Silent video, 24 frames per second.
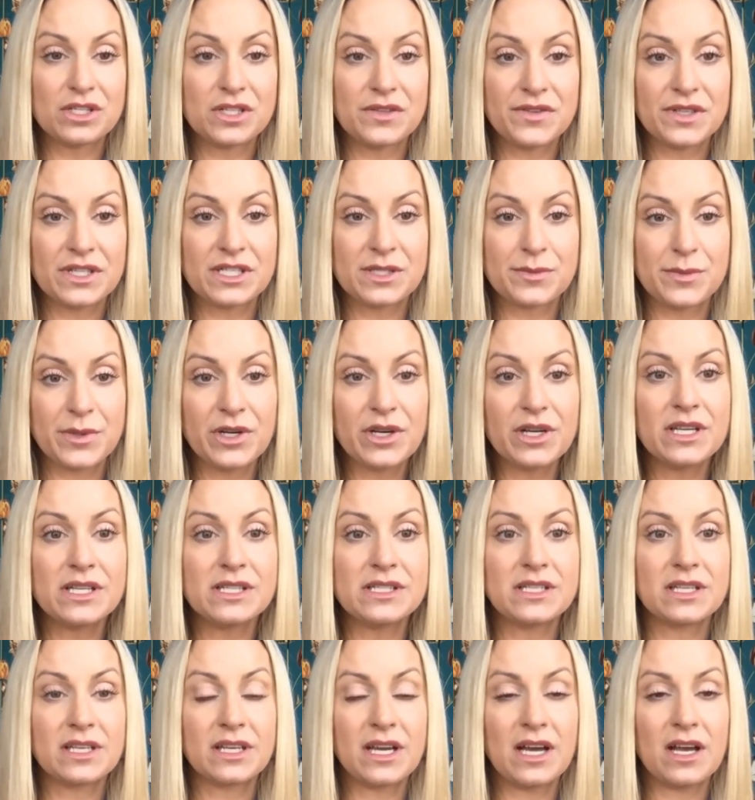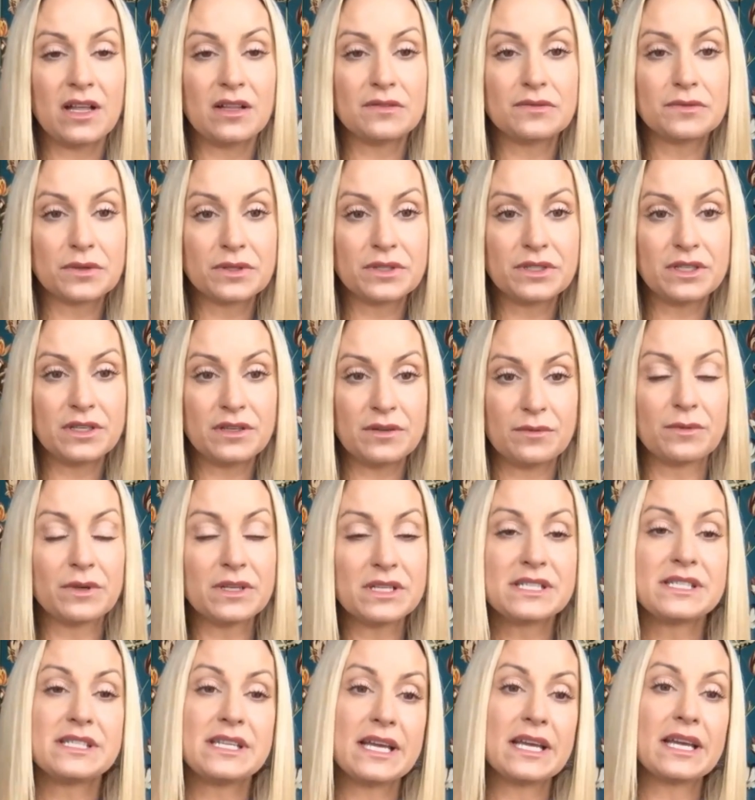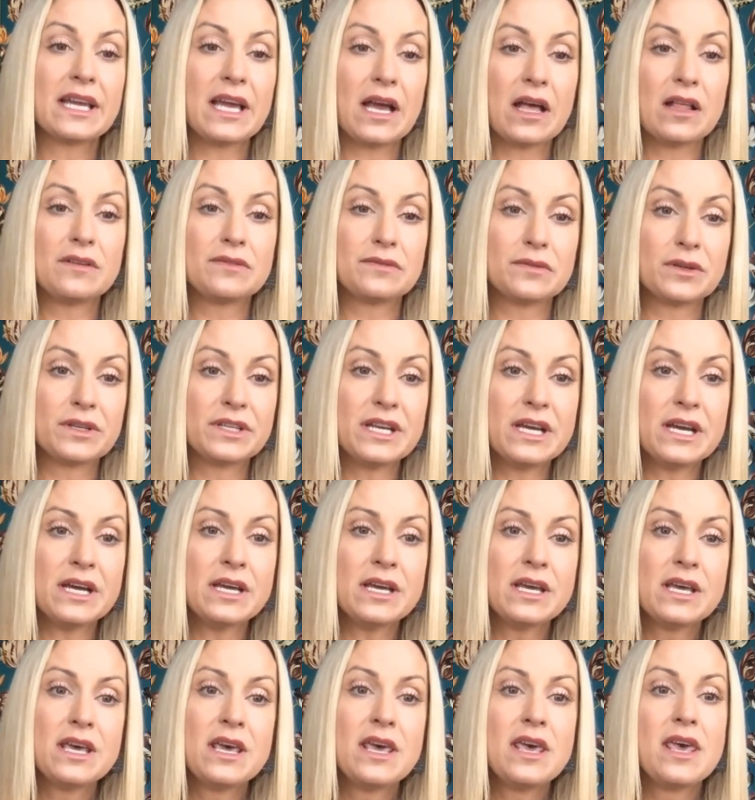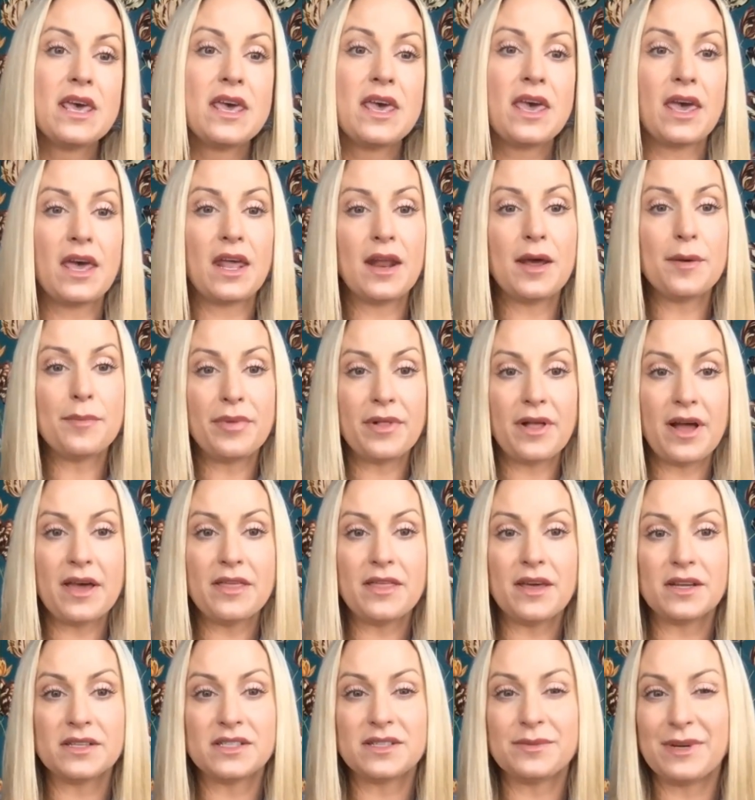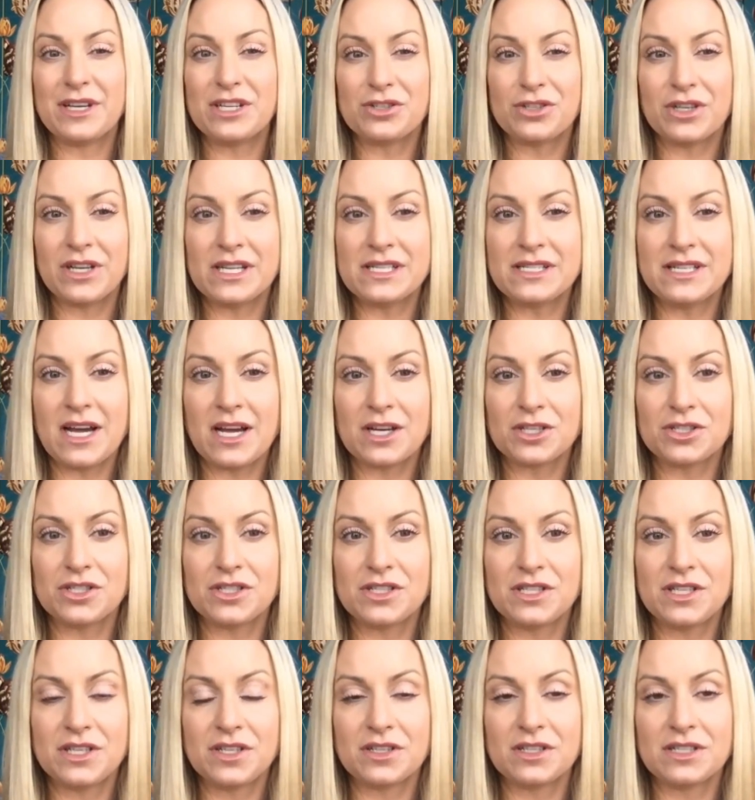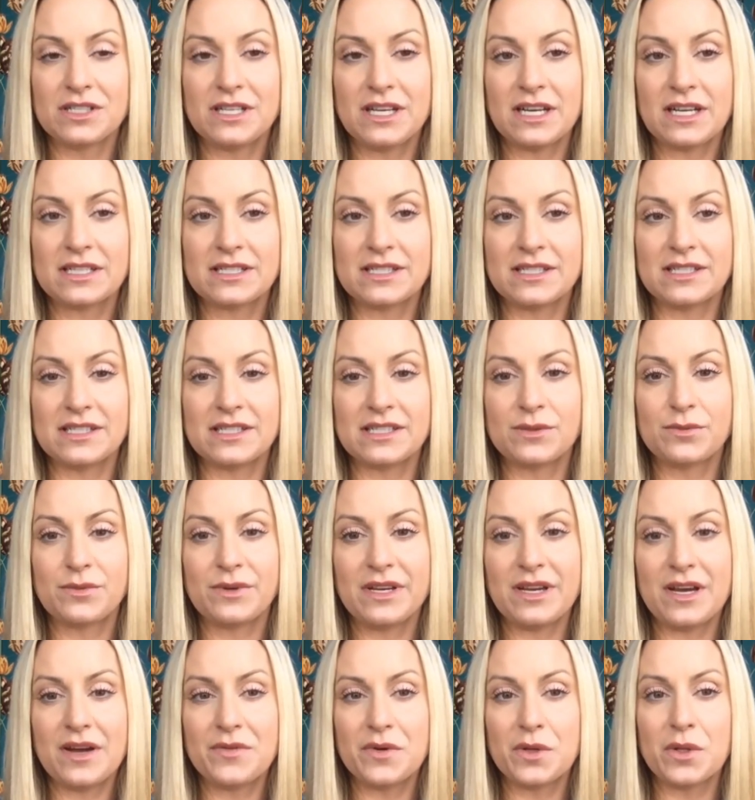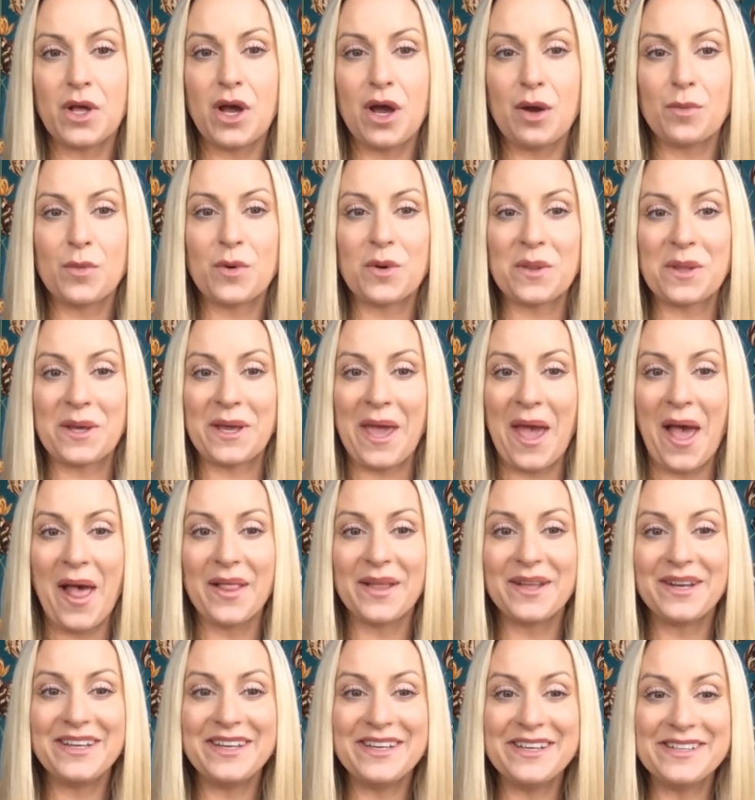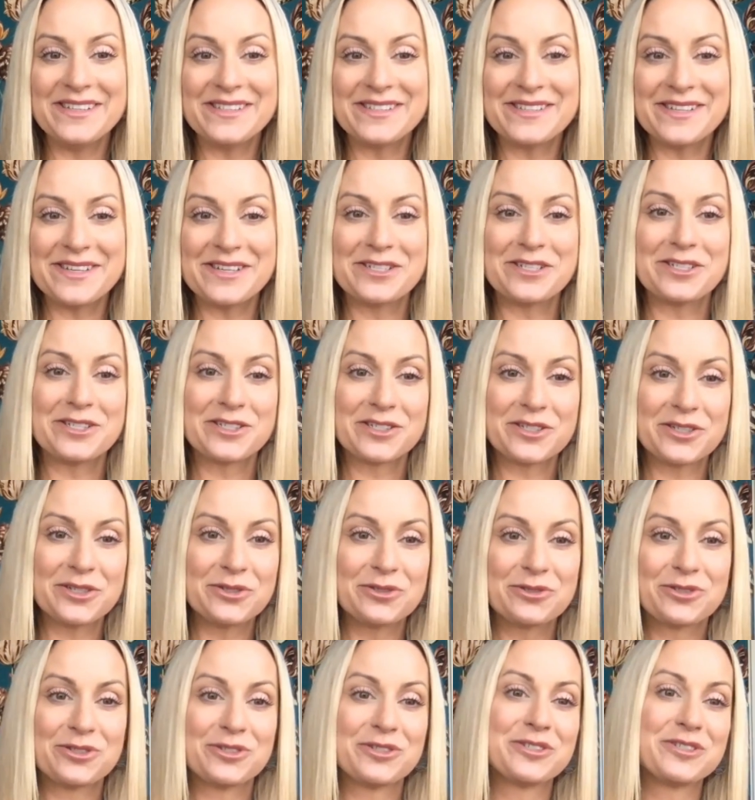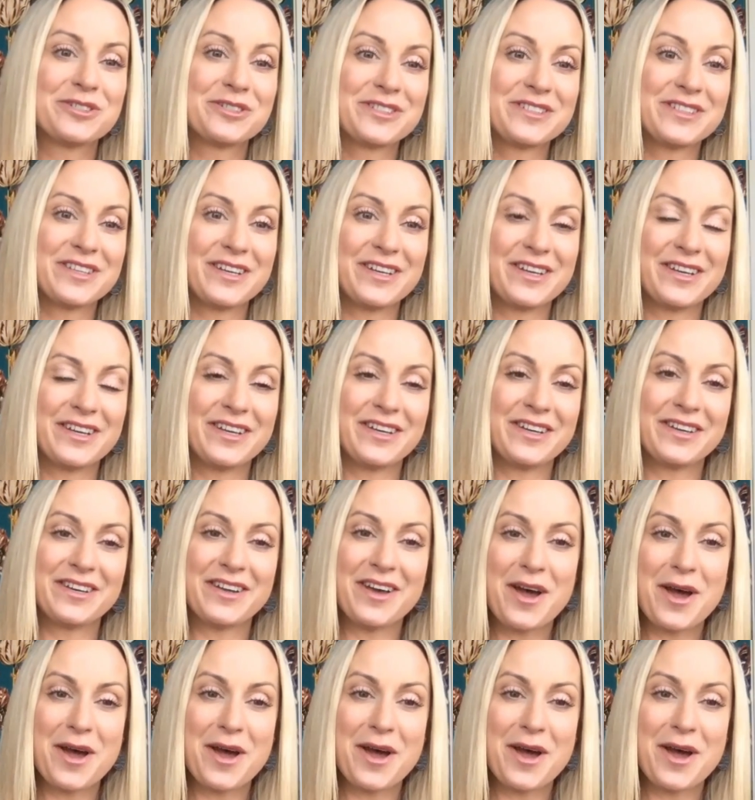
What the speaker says: of experience in California, real estate in California, and apply that to my transactions here in Texas. We have a lot more legalities and disclosures and